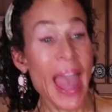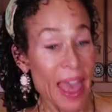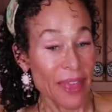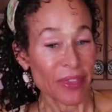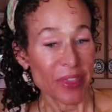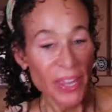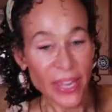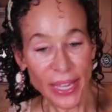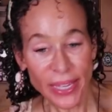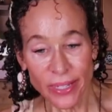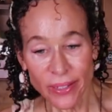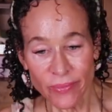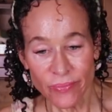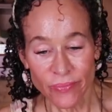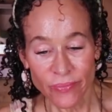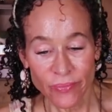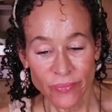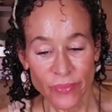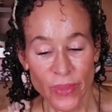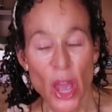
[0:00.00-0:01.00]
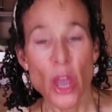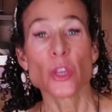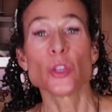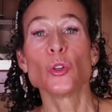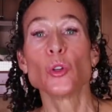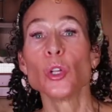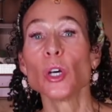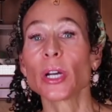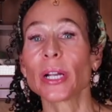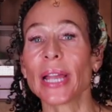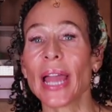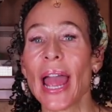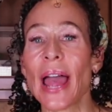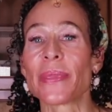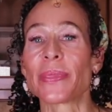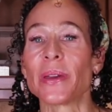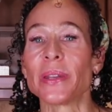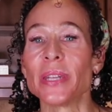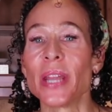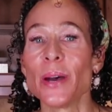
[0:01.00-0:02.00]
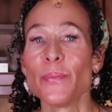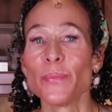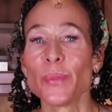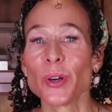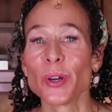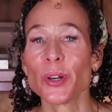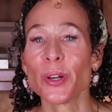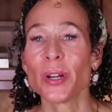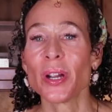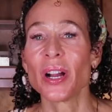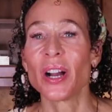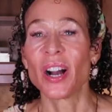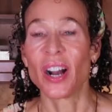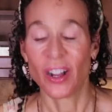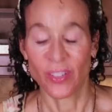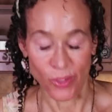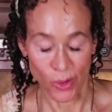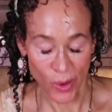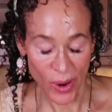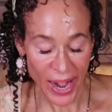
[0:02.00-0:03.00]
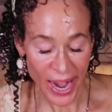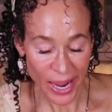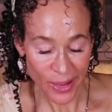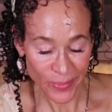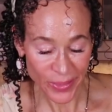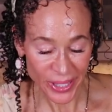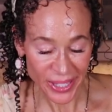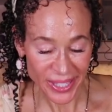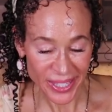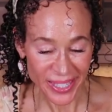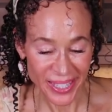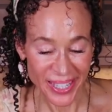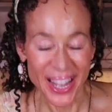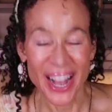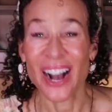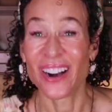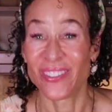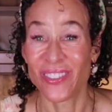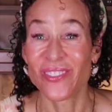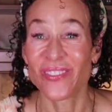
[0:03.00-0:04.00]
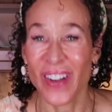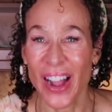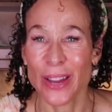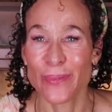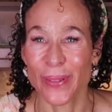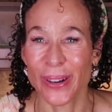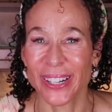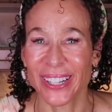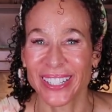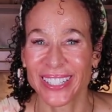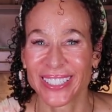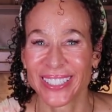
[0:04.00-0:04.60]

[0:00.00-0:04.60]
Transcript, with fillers: And then you look at the number of grams of fiber.